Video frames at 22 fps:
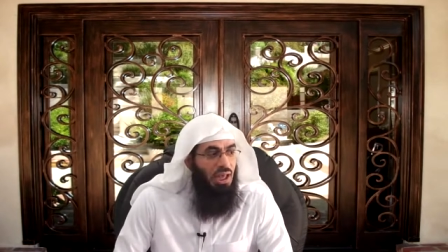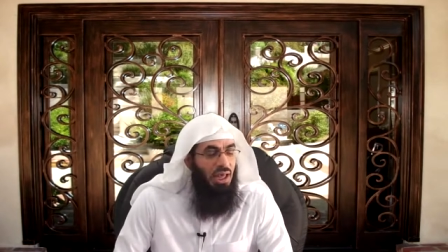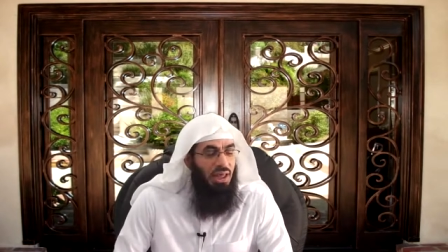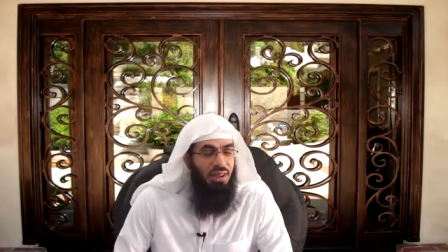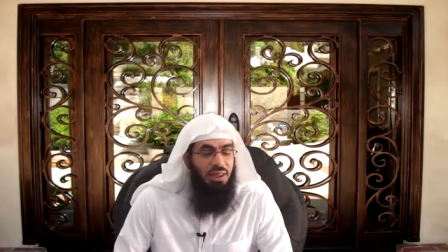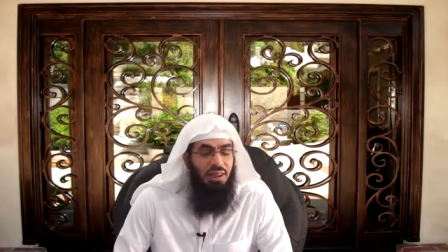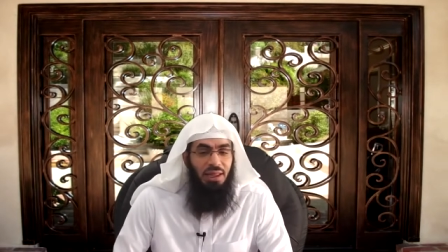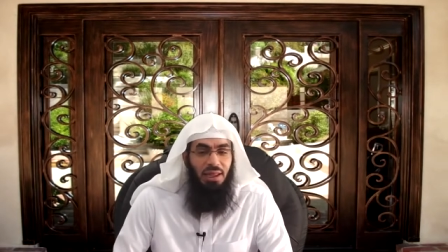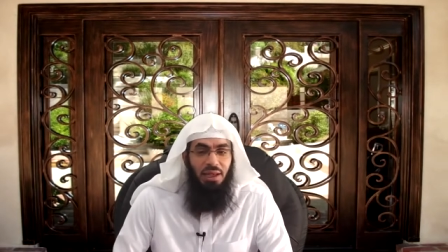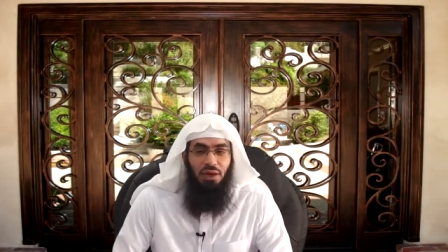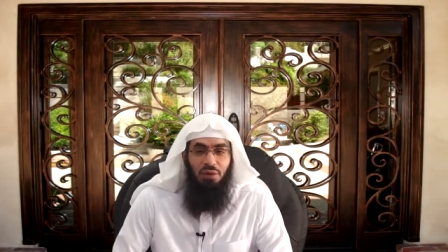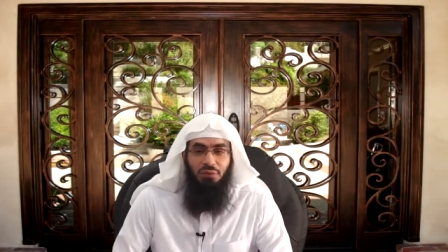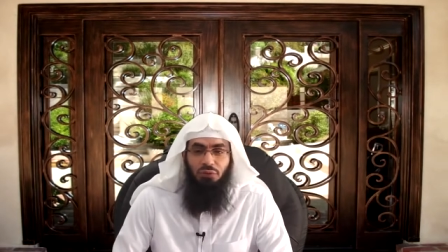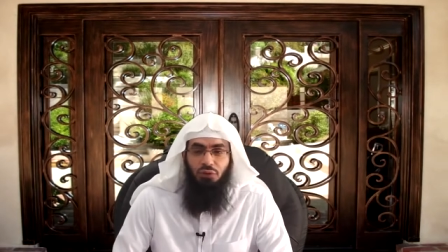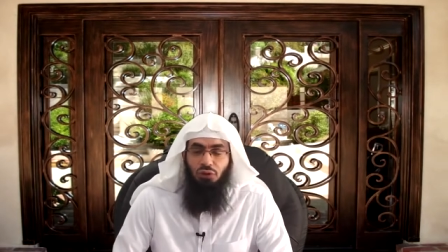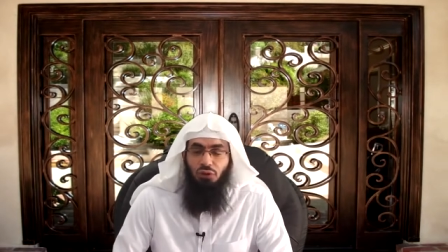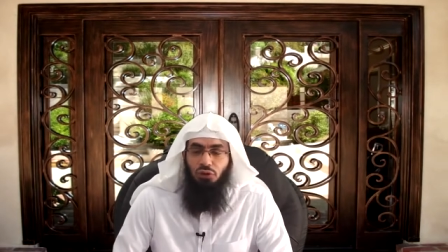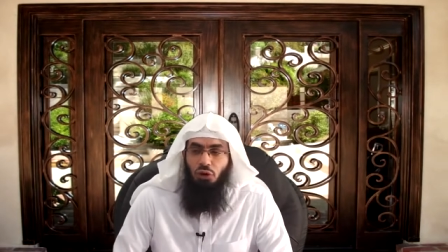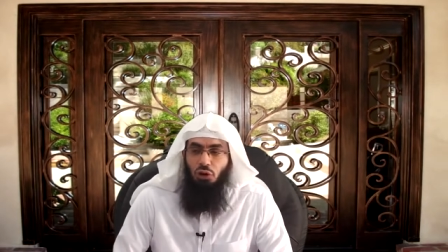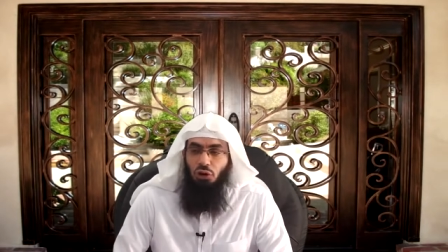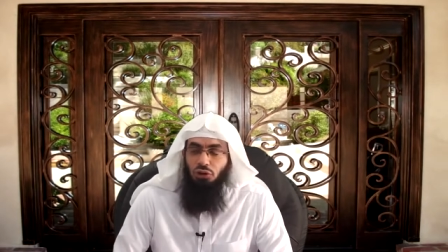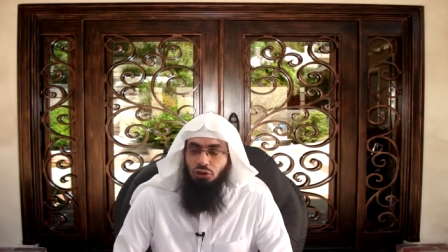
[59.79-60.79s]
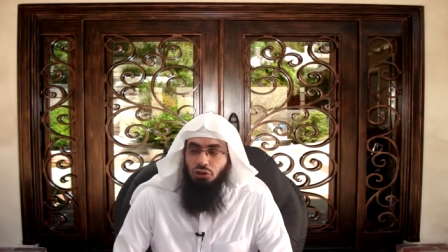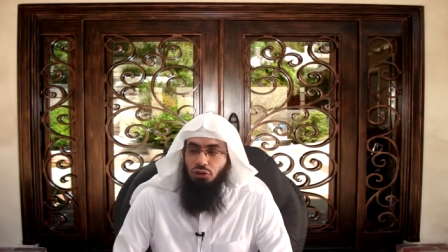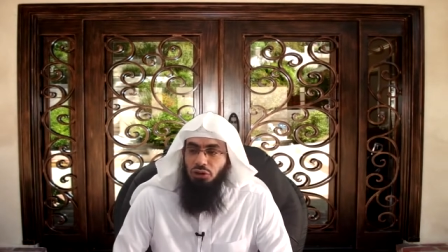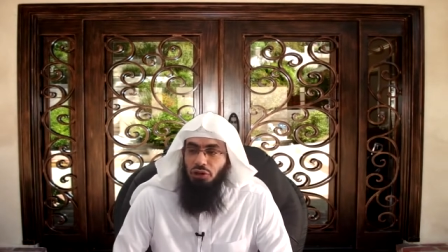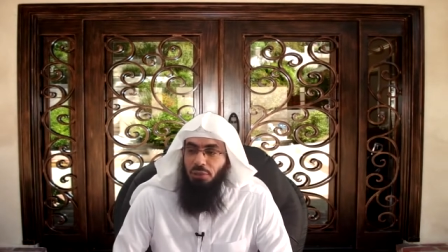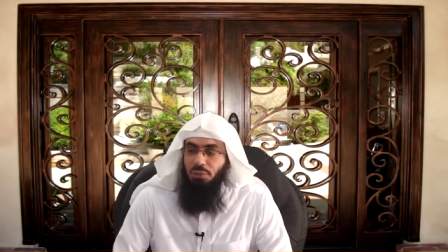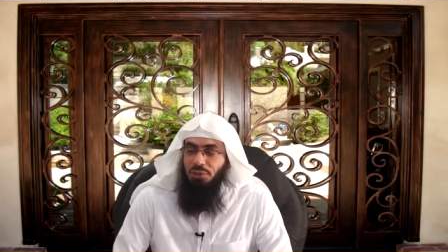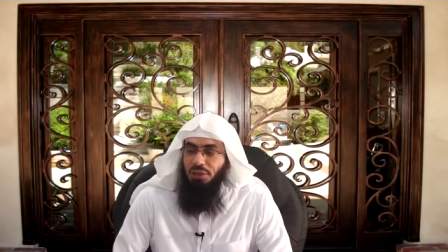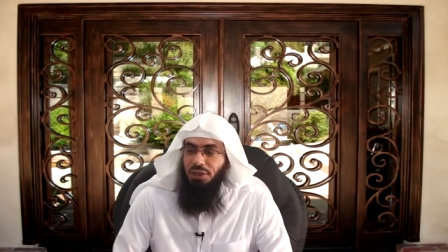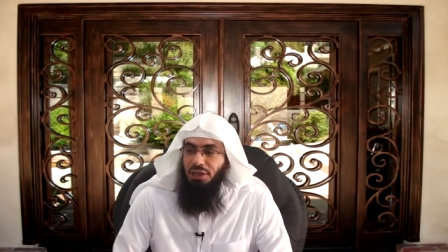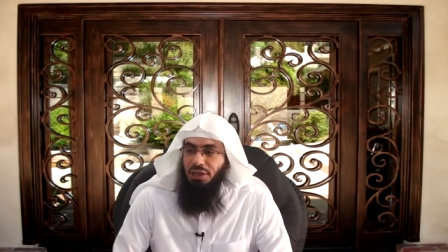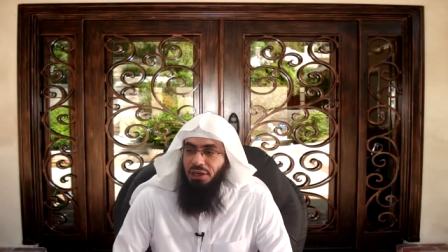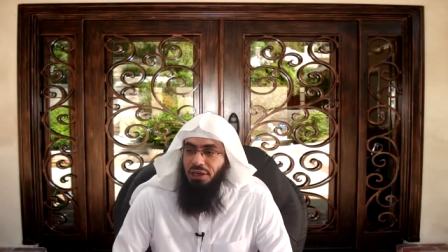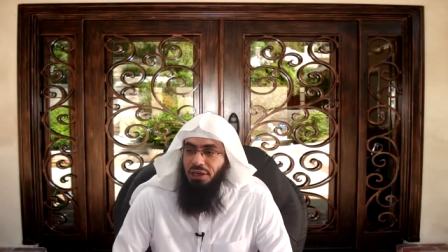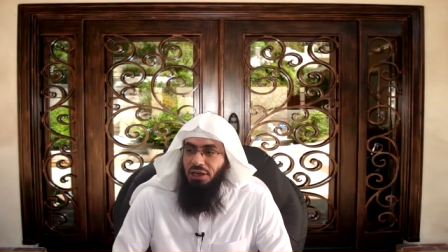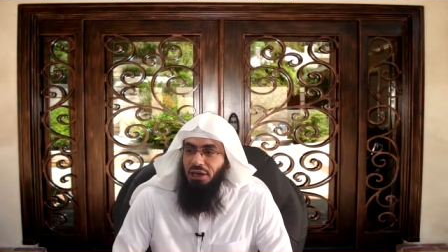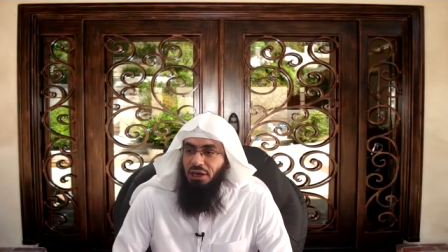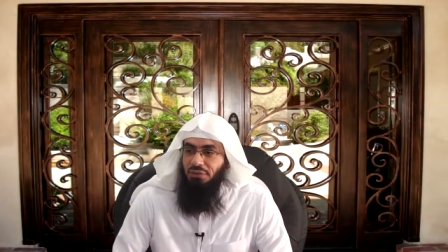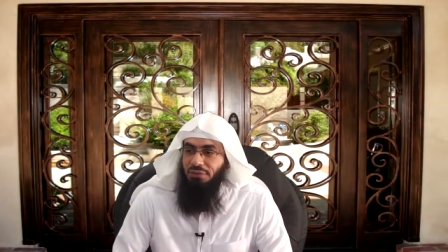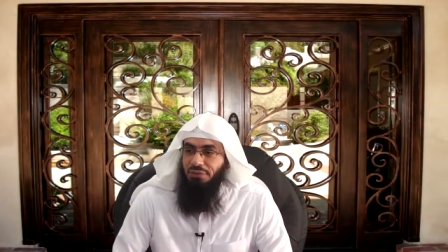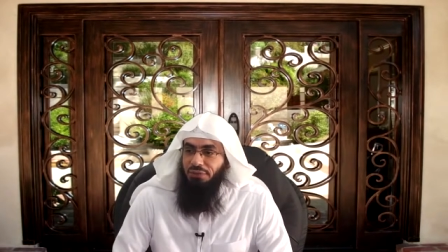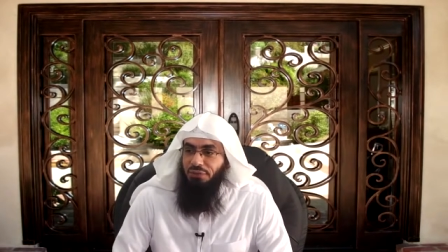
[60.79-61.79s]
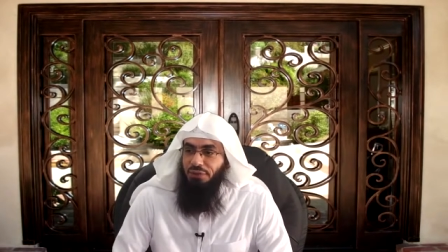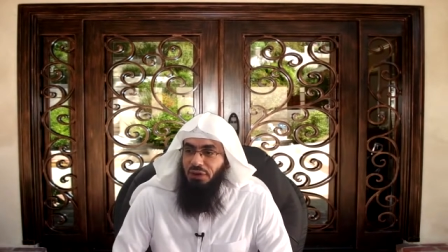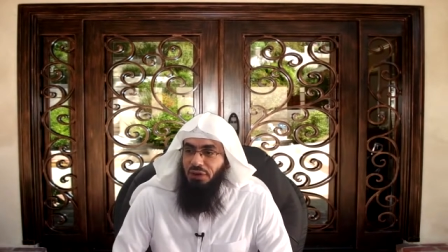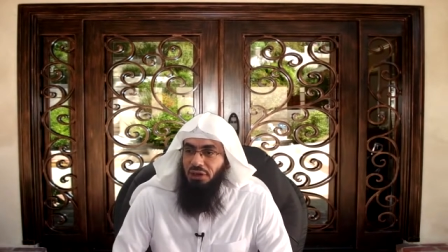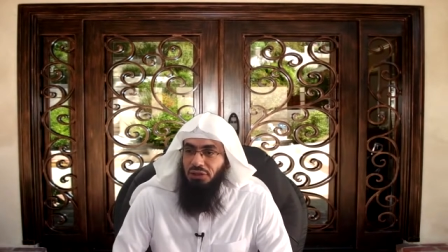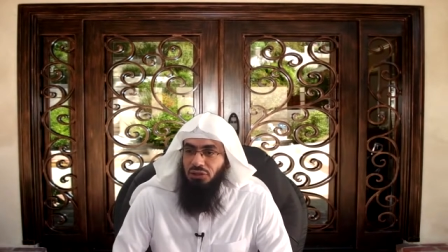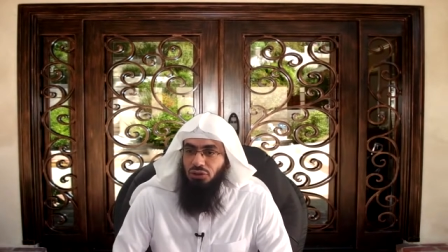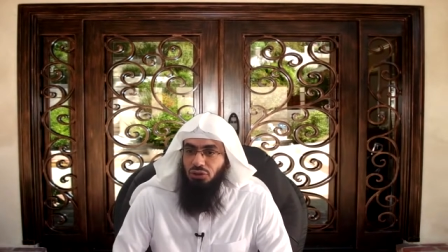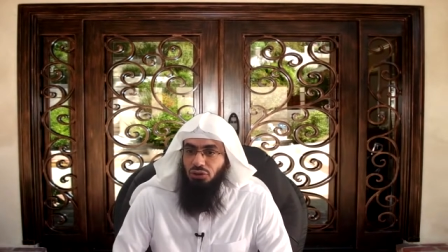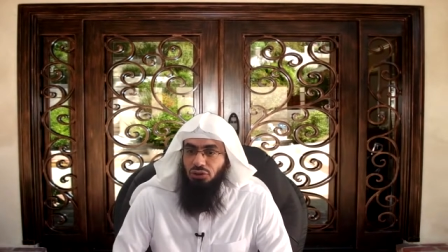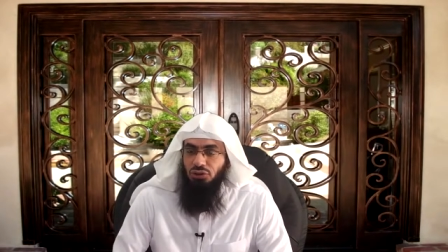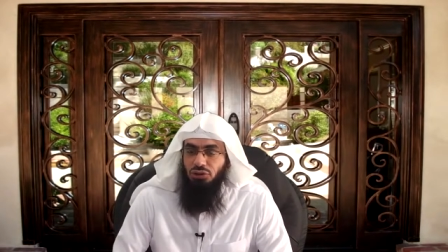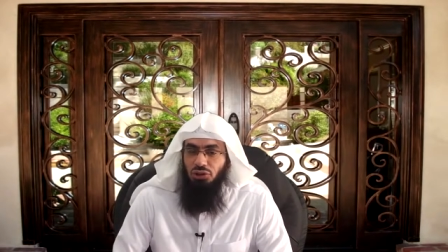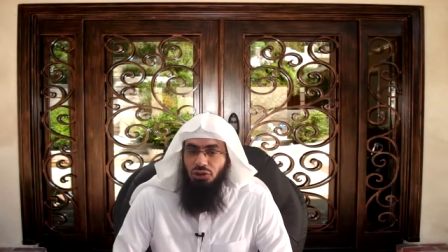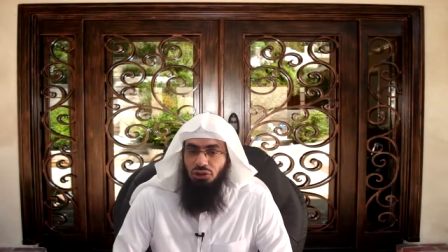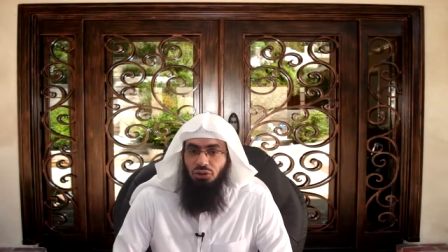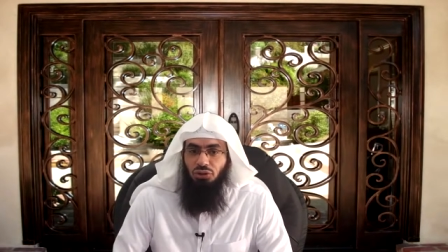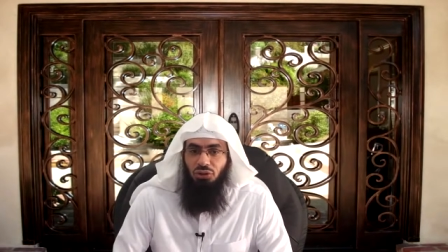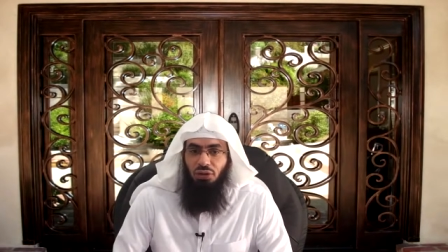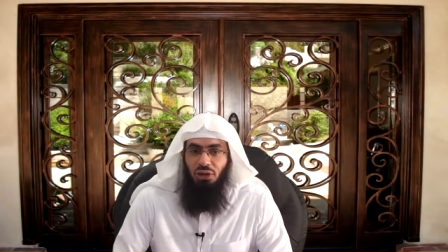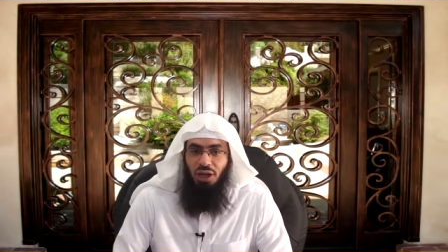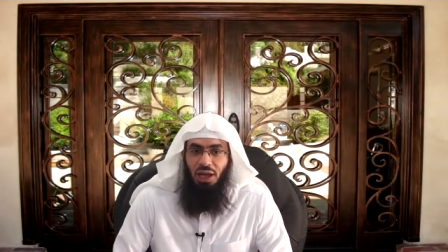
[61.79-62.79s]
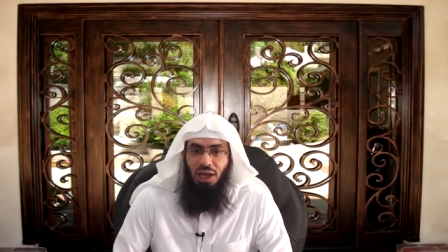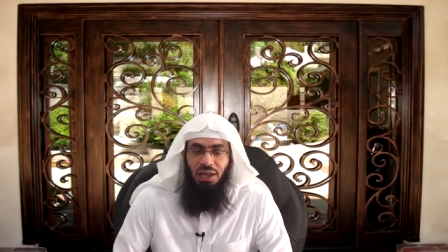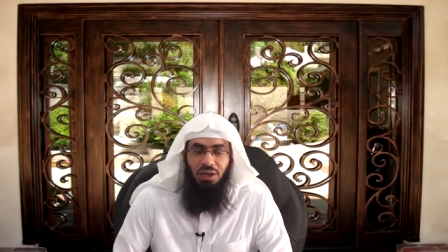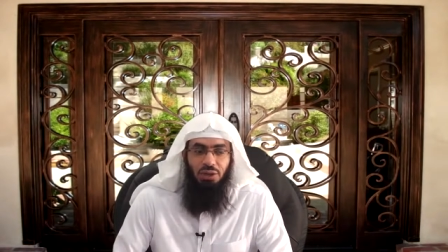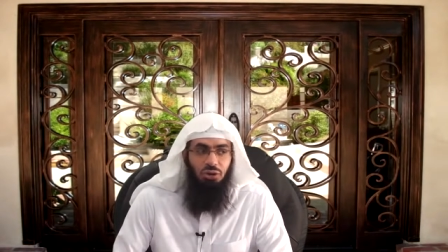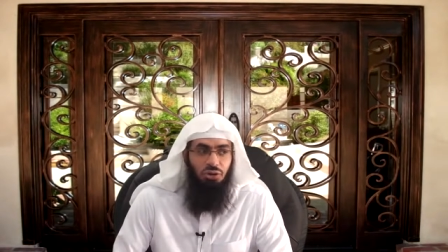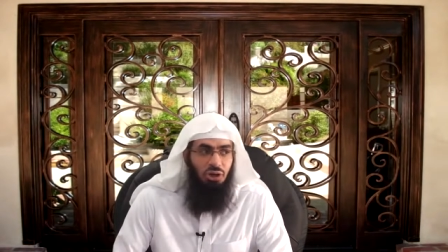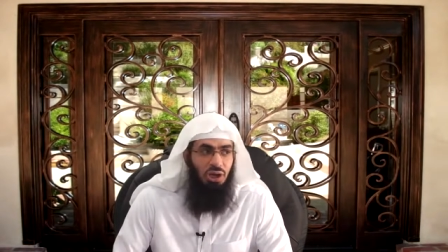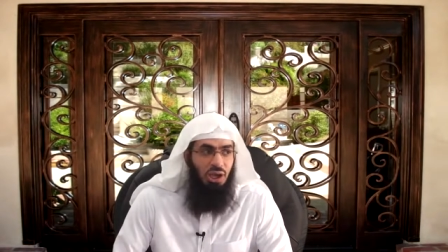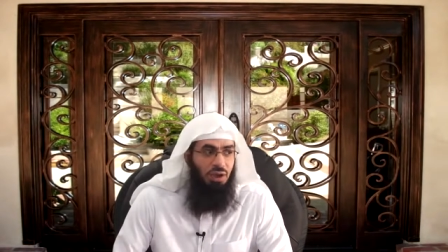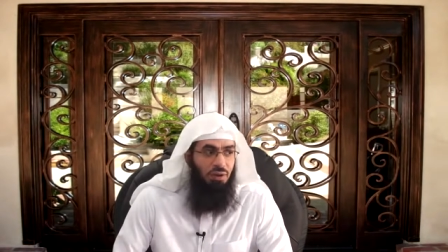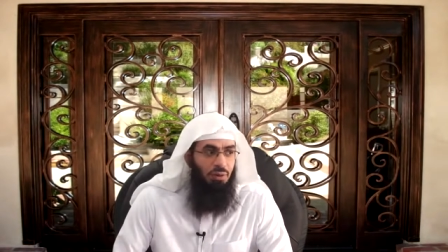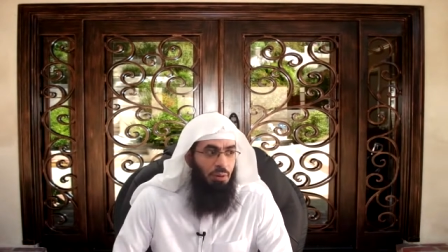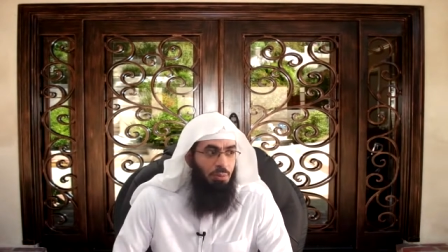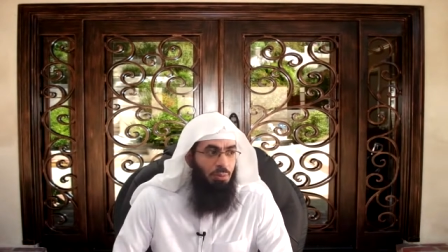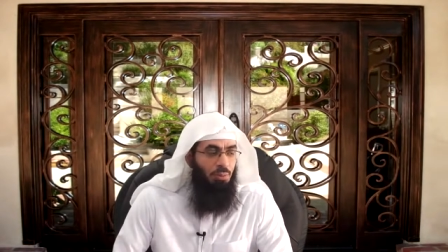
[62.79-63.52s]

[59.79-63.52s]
And then if you go to the beginning of uh, Surah Al-Dukhan, you got